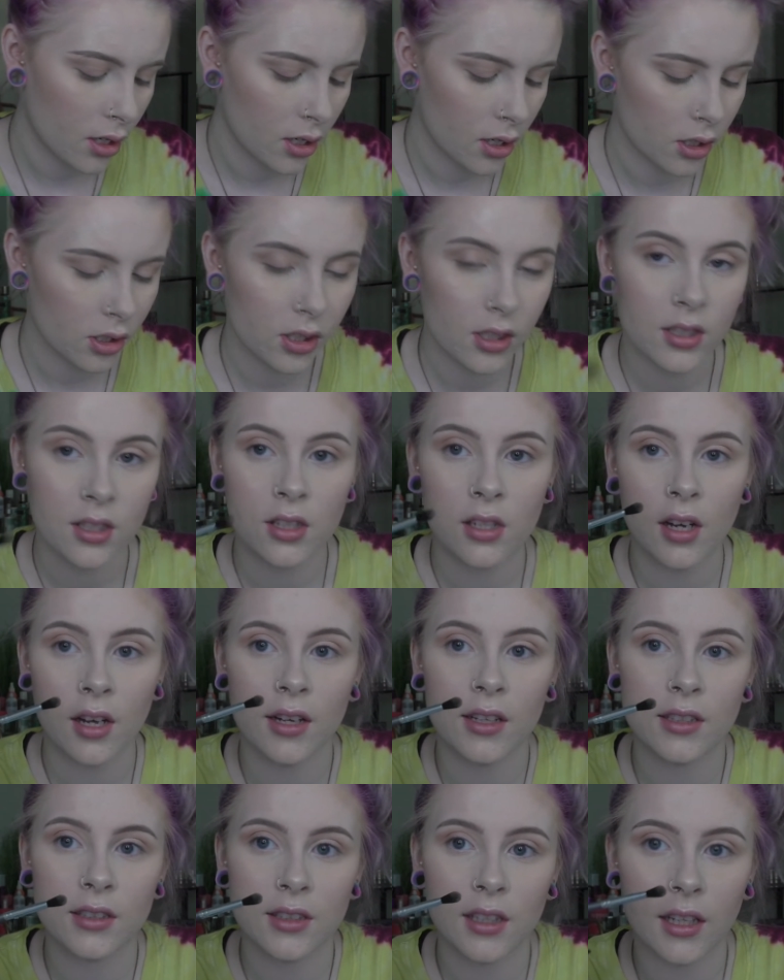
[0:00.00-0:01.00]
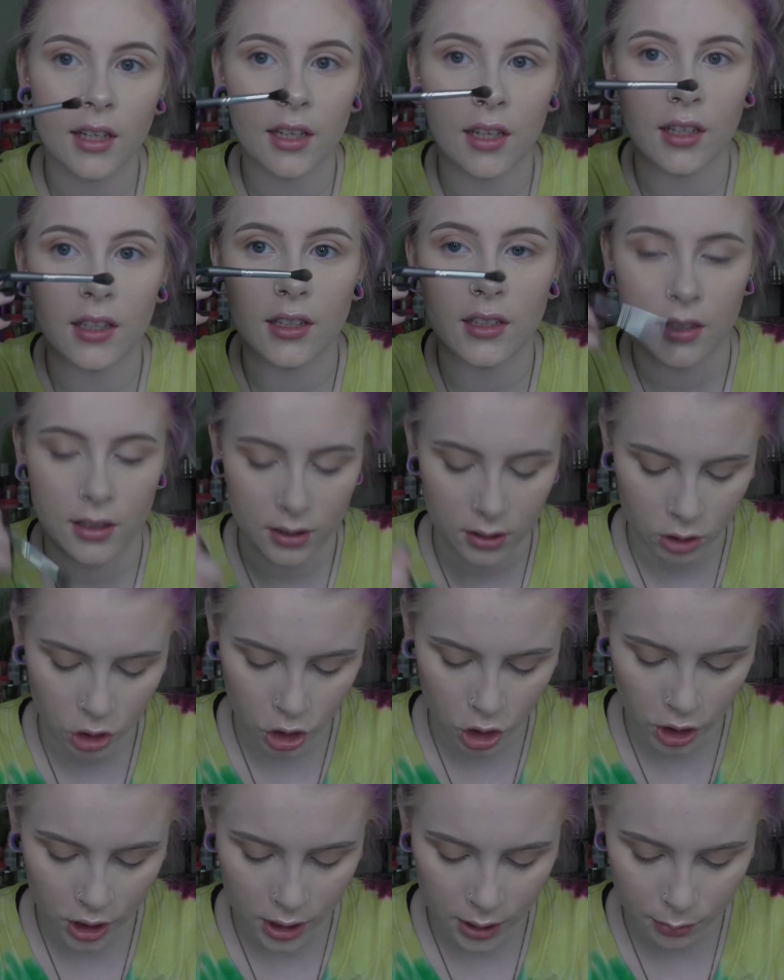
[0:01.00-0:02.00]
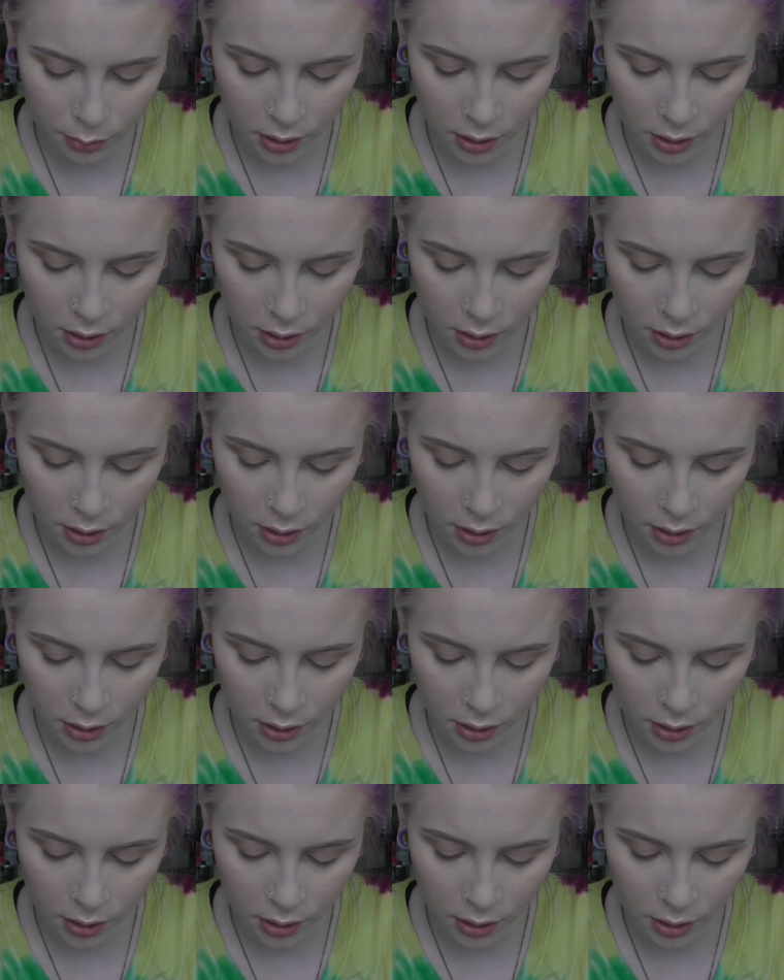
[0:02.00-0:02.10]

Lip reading: Just a nice, like, crease